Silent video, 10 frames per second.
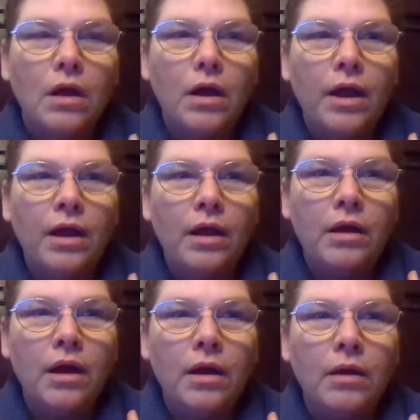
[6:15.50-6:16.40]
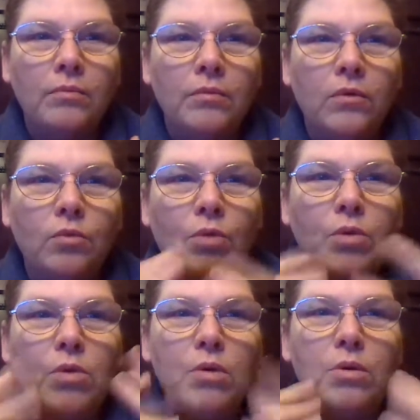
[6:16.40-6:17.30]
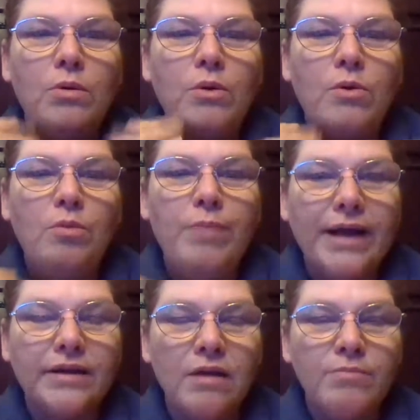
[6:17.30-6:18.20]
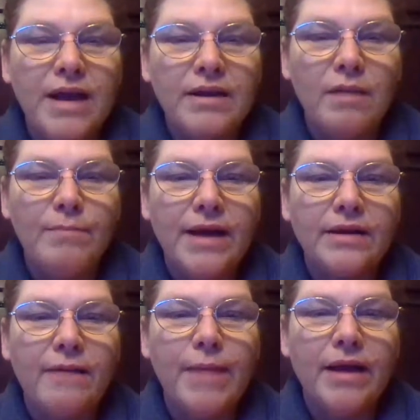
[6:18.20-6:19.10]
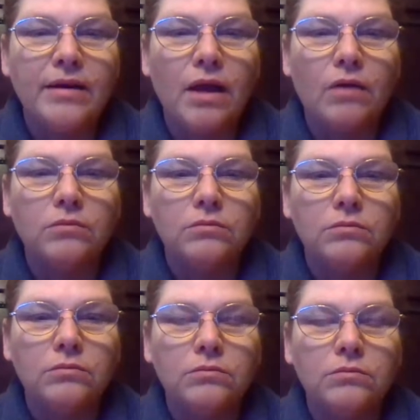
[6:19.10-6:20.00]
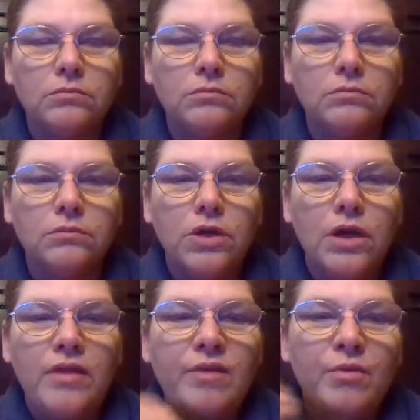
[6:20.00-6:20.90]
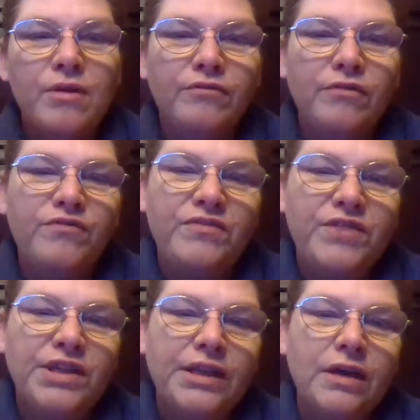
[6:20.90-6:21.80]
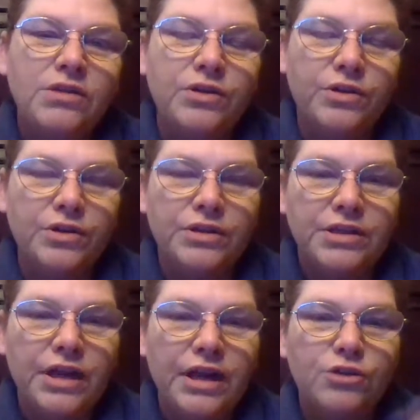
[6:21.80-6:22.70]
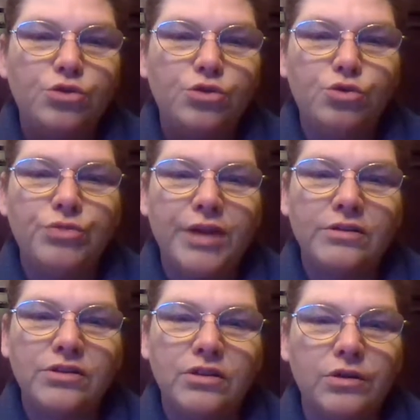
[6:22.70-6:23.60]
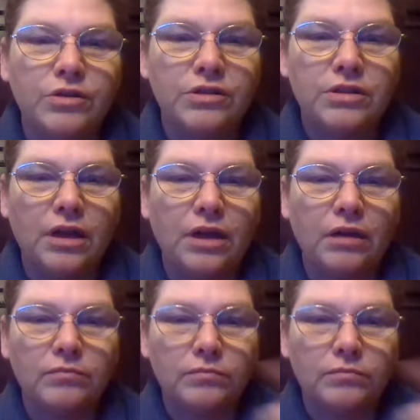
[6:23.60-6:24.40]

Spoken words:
And whoa, whoa, whoa, whoa, whoa, whoa, back down, back down, back down, back down. They went from 50,000 units a day to 2,000 units a day.